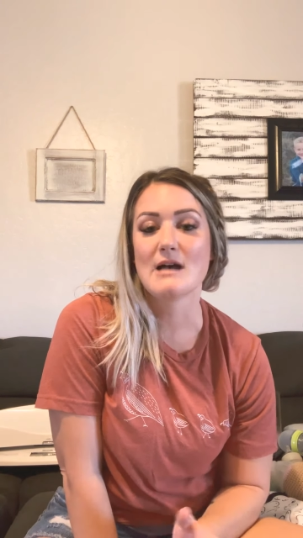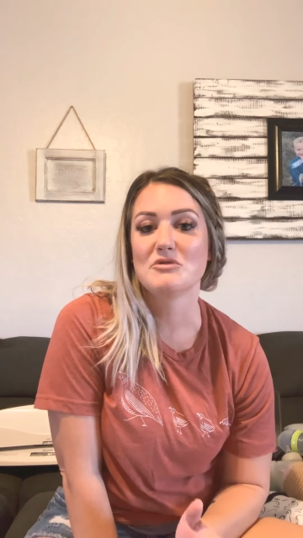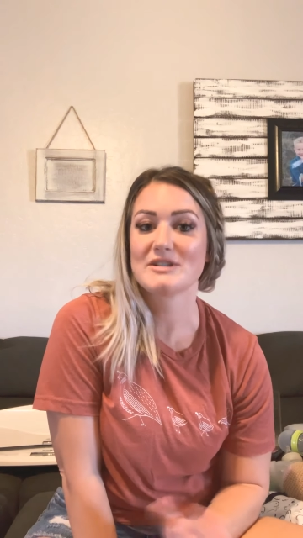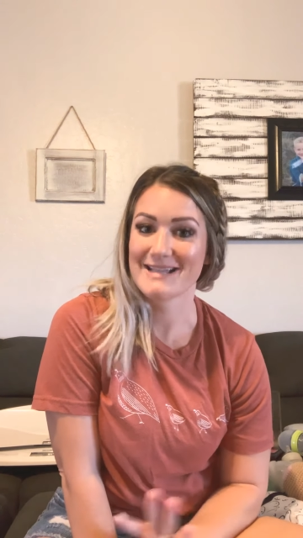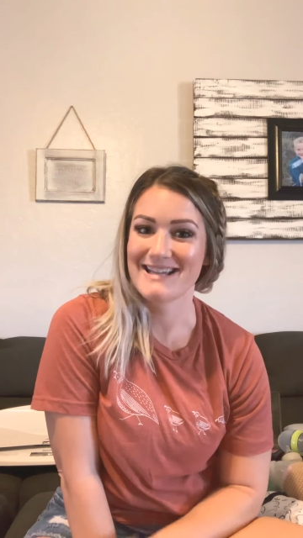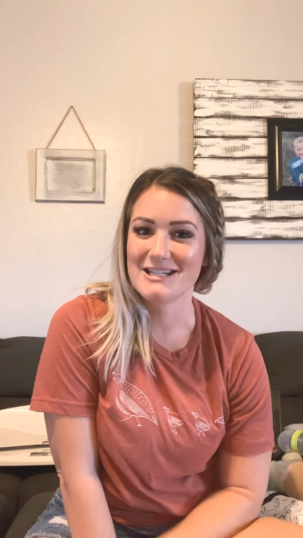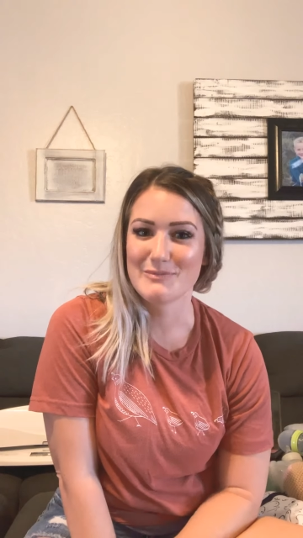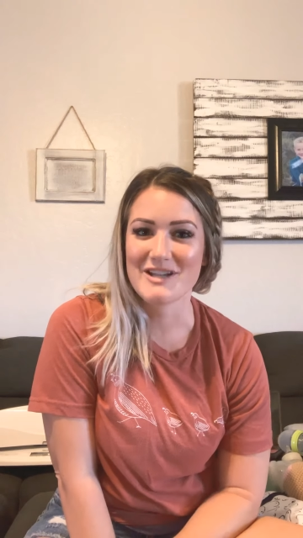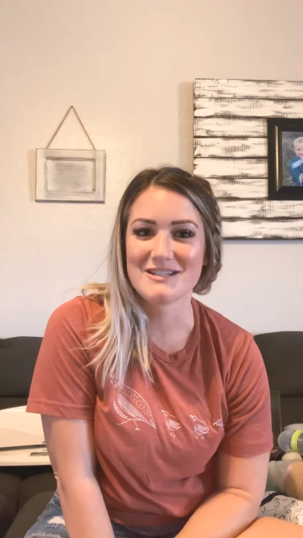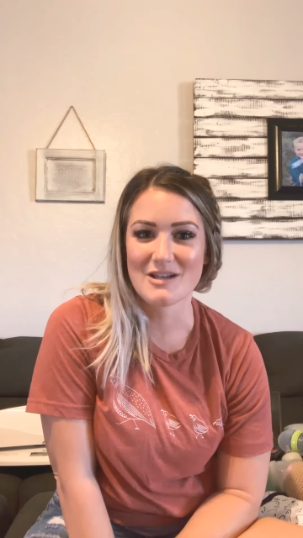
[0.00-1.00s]
just kind of
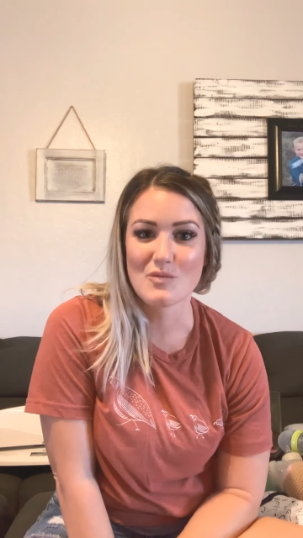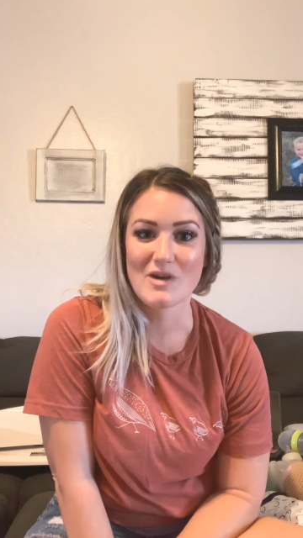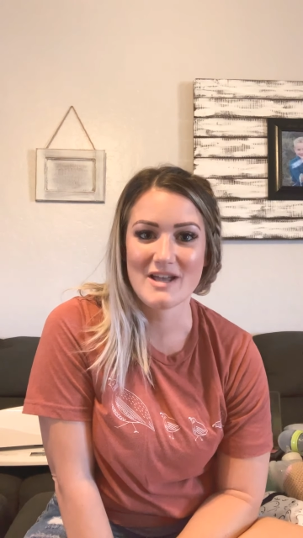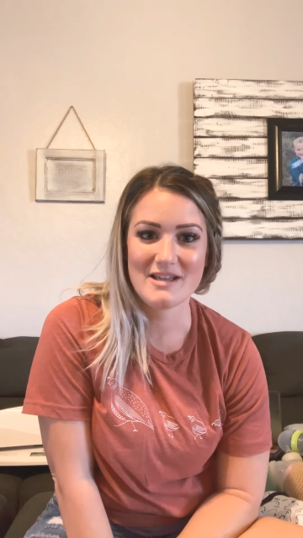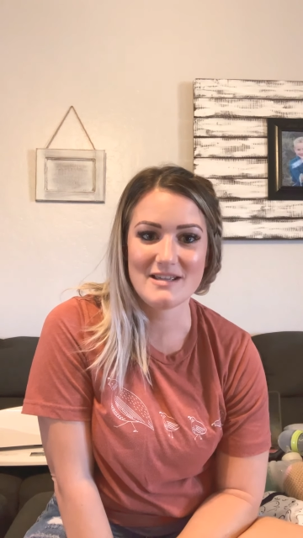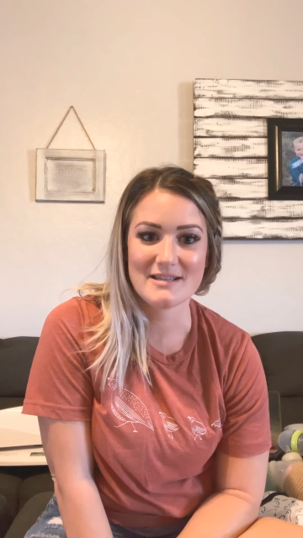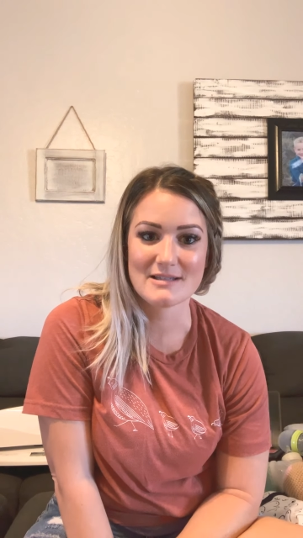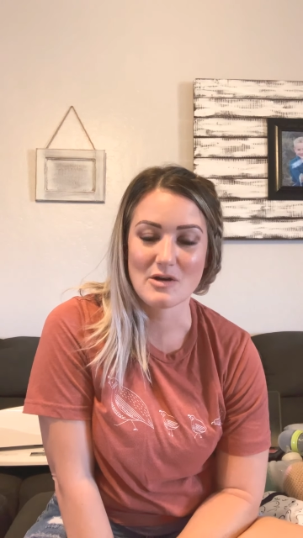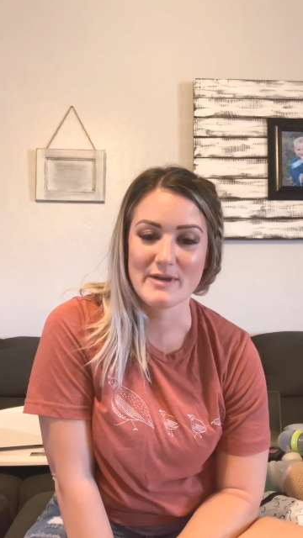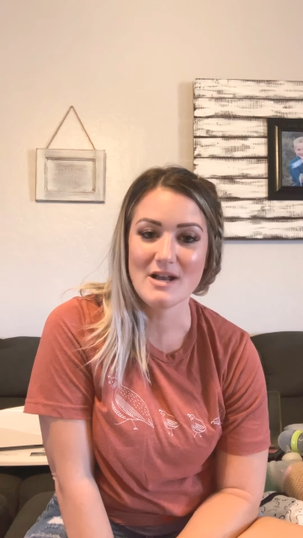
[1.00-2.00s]
depends on what is
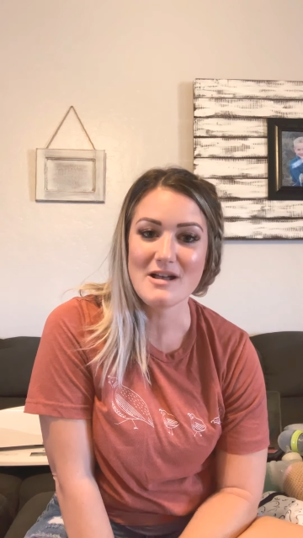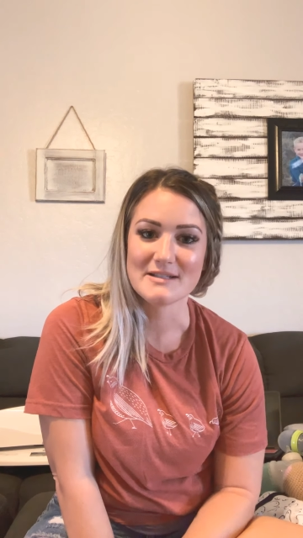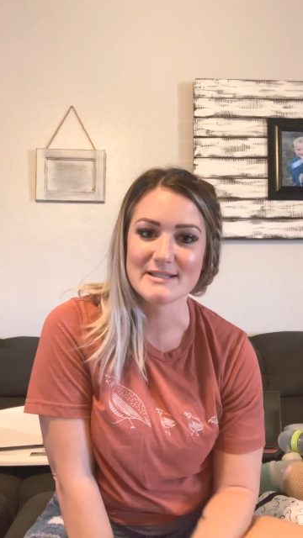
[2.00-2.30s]
going on.